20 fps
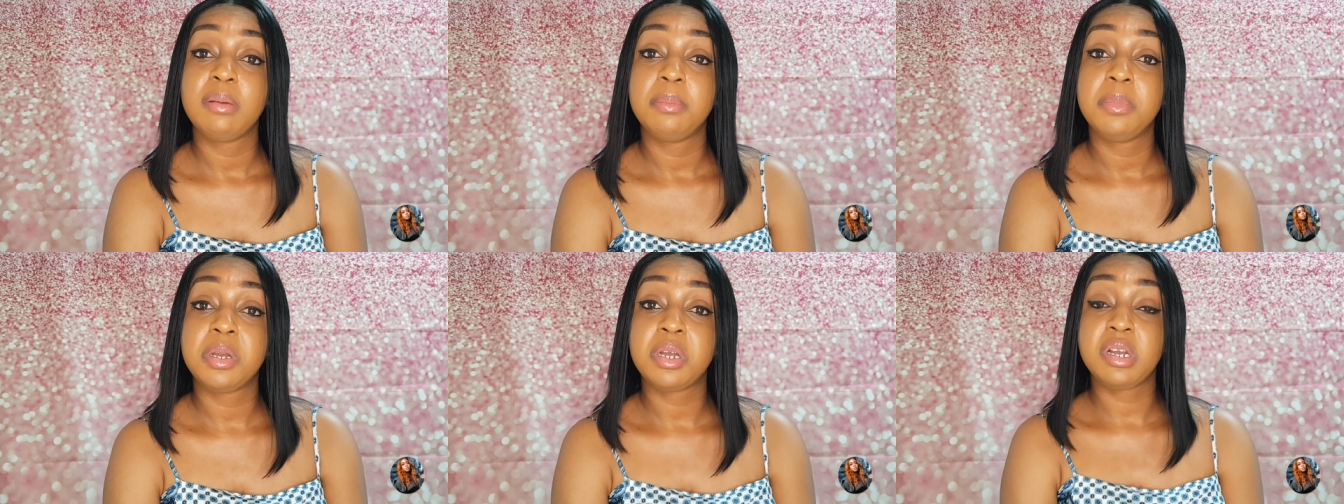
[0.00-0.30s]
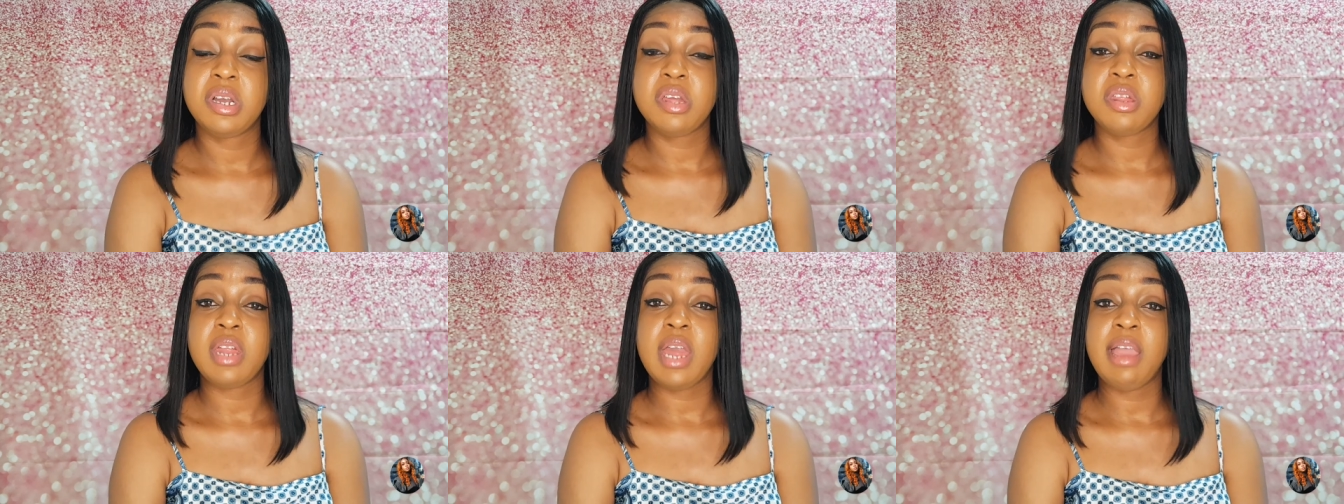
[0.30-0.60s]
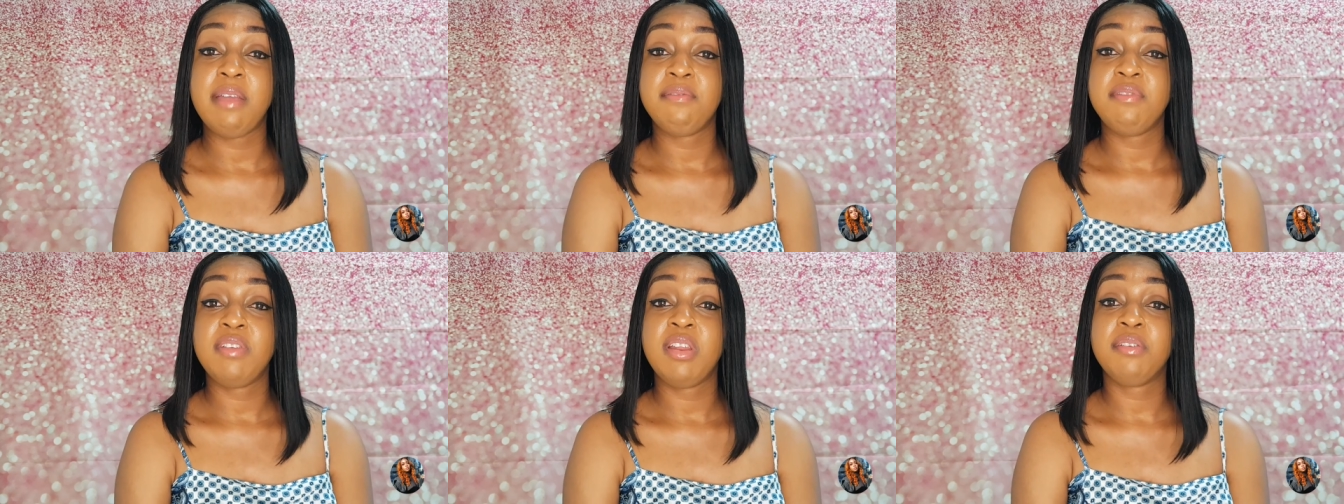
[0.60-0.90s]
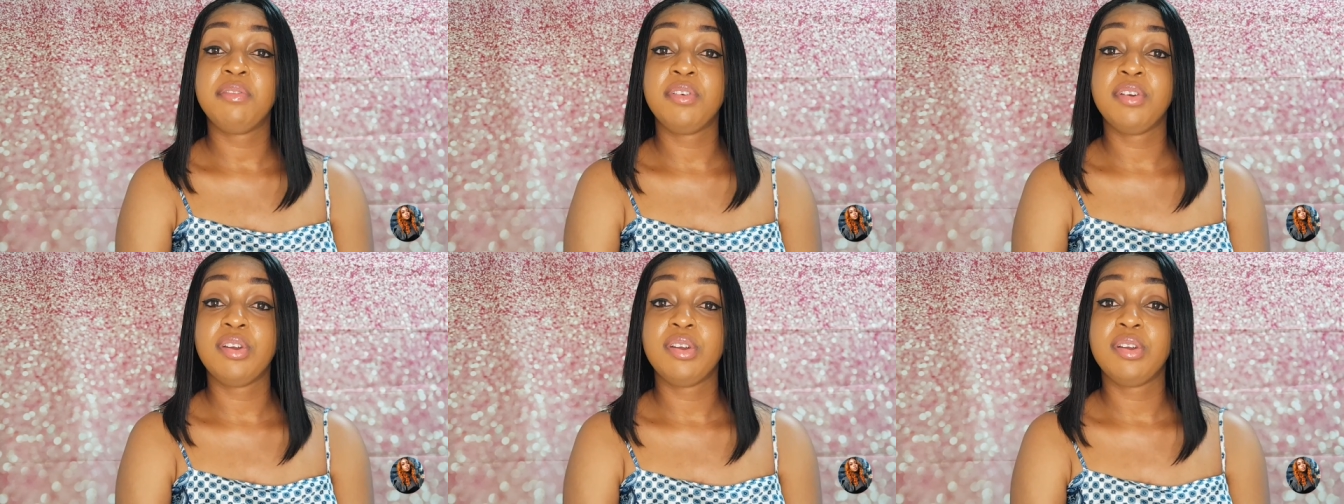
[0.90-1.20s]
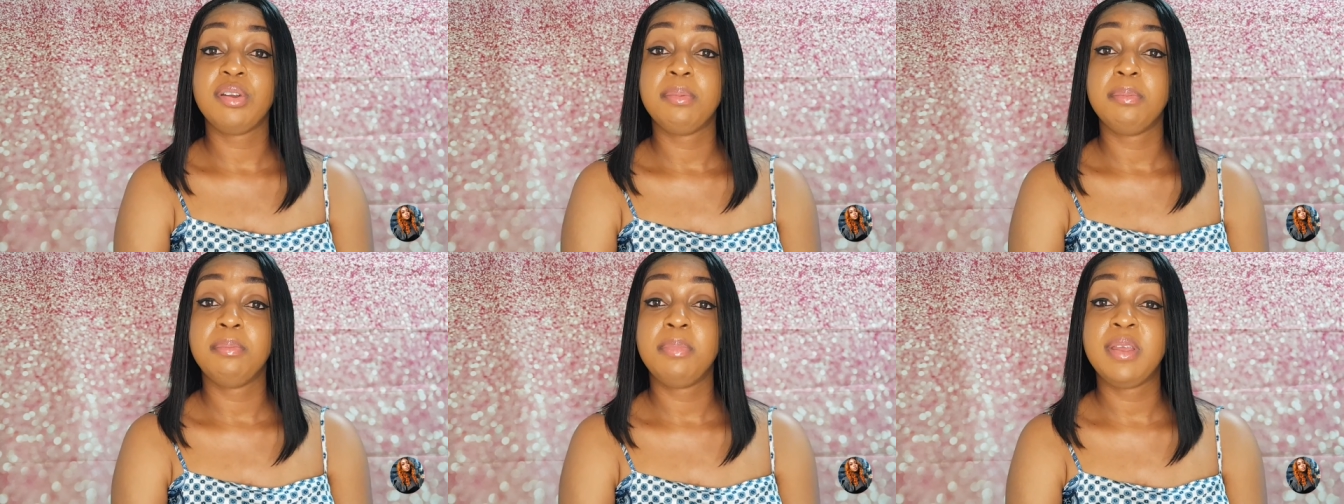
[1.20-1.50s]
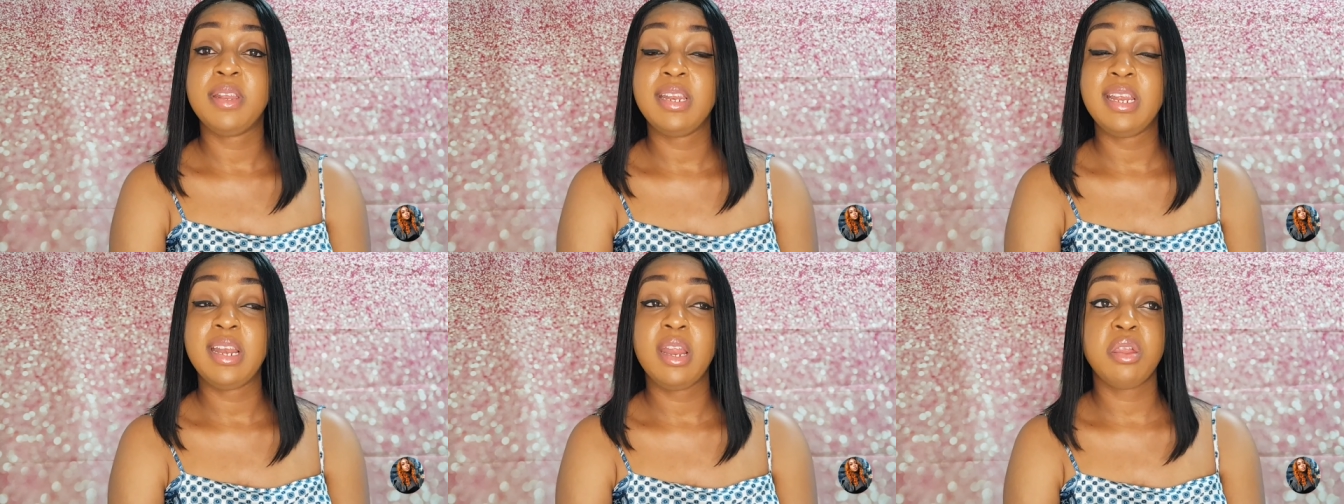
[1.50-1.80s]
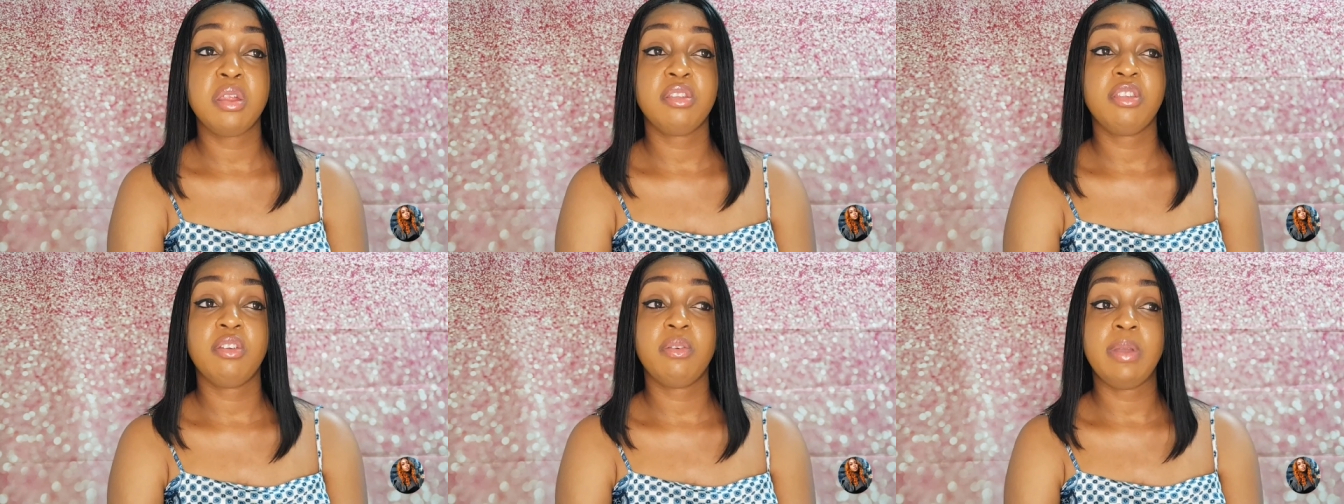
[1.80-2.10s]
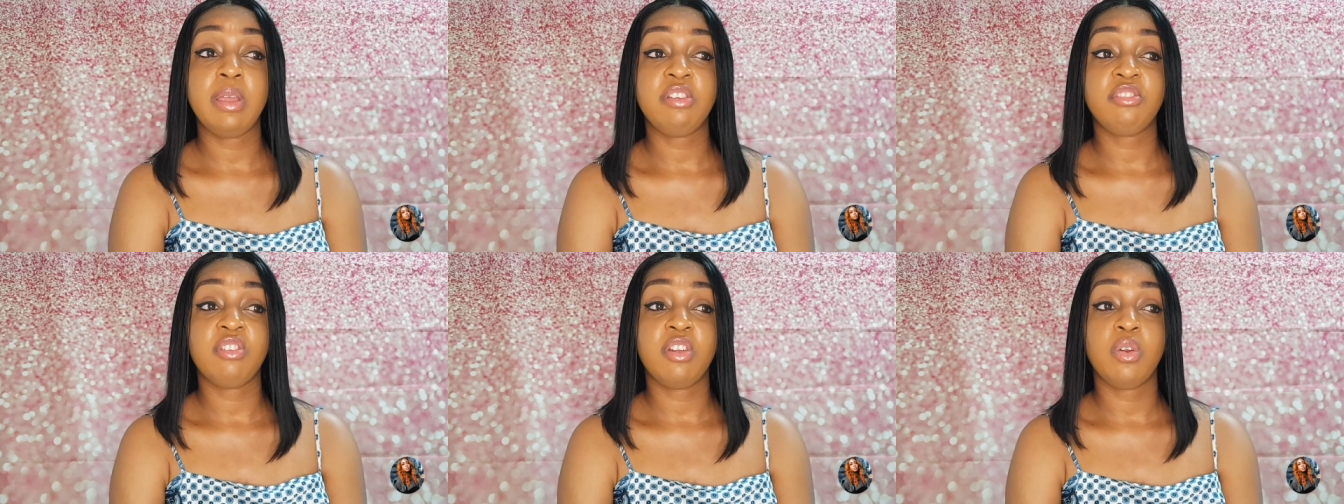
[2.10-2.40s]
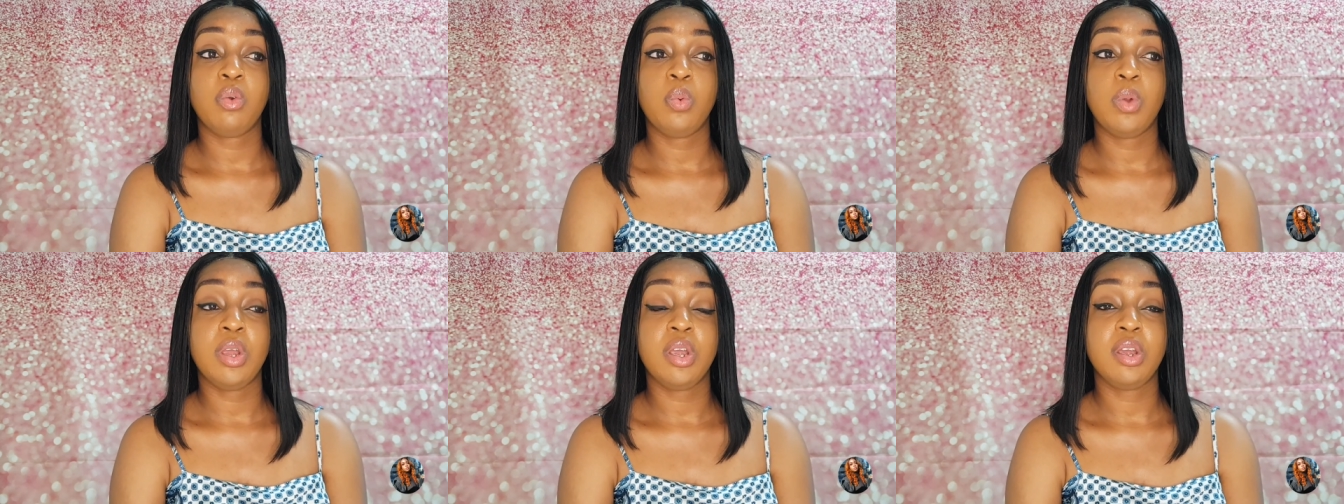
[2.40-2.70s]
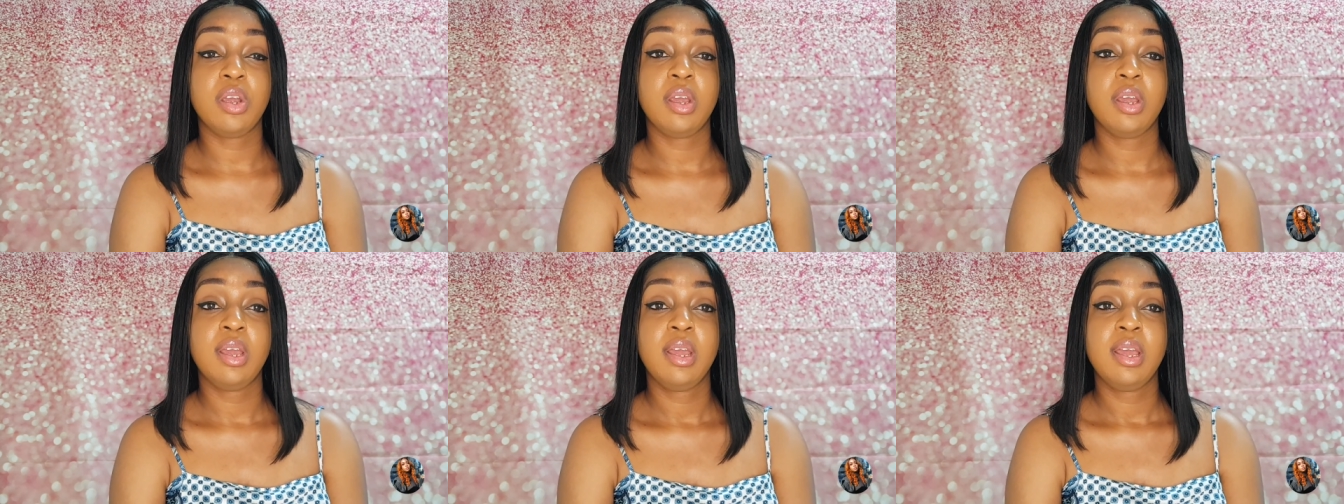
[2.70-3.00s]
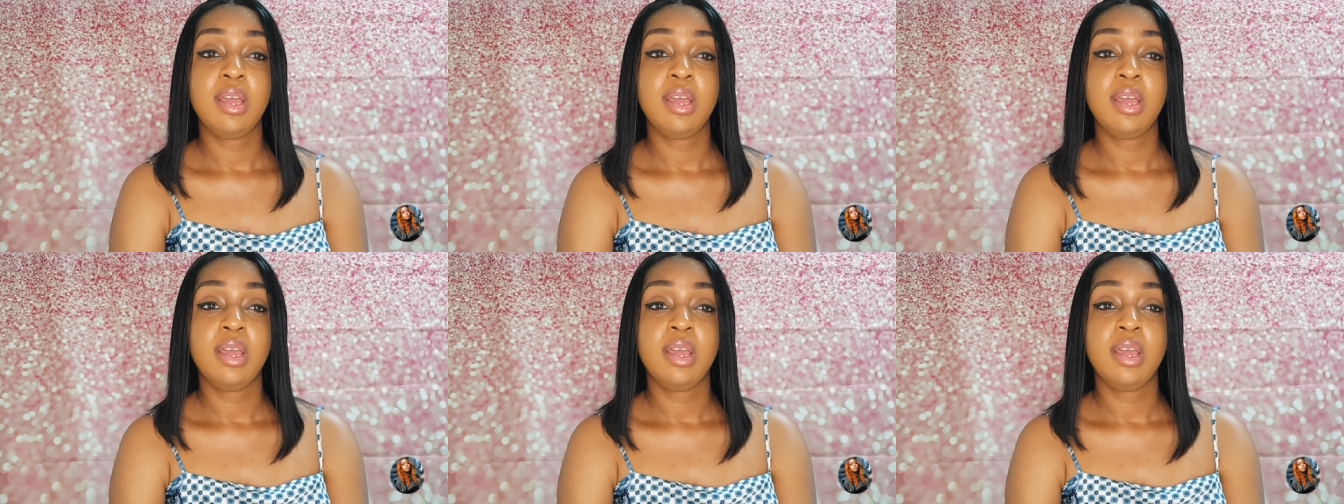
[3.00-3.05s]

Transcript: because i've never been in a situation where